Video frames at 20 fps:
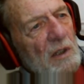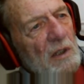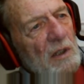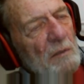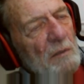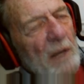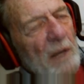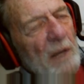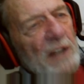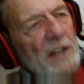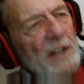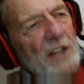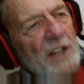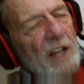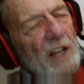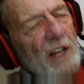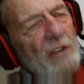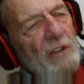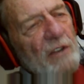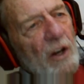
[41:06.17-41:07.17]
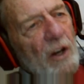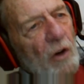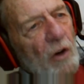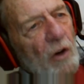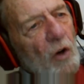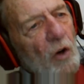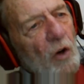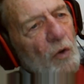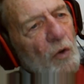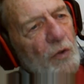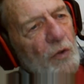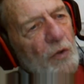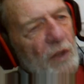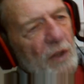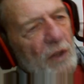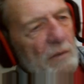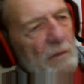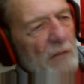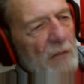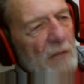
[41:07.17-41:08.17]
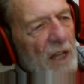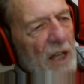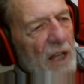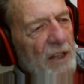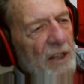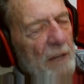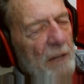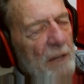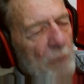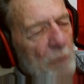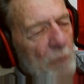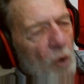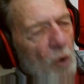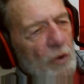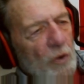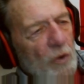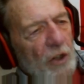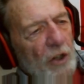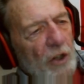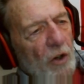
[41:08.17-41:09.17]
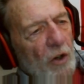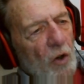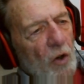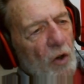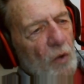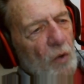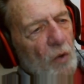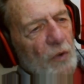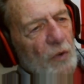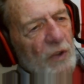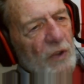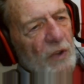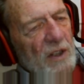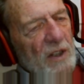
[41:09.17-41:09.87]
maintain their oath, and they broke their oath,